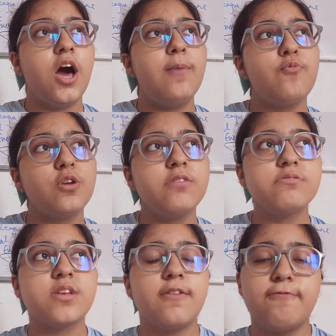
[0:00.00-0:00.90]

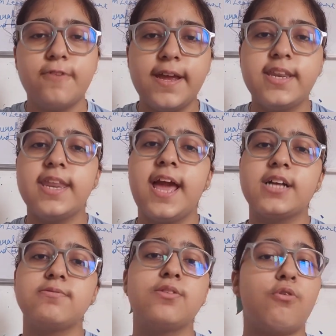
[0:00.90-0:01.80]
Ammonium sulfate
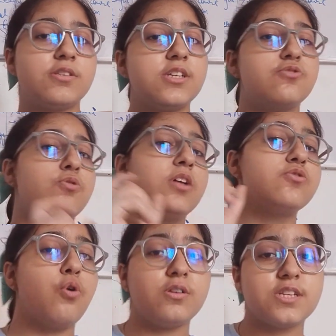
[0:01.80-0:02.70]
reacts with caustic soda.
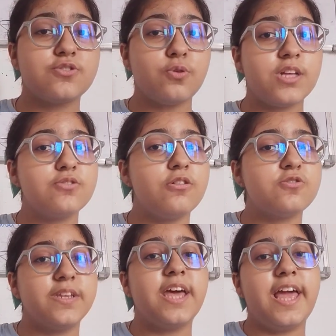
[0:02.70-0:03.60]
So caustic soda is
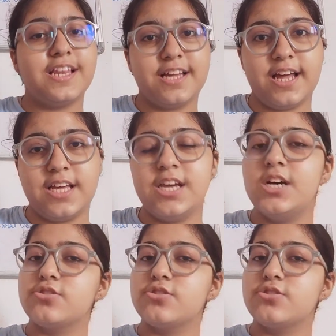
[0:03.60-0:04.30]
also an alkali.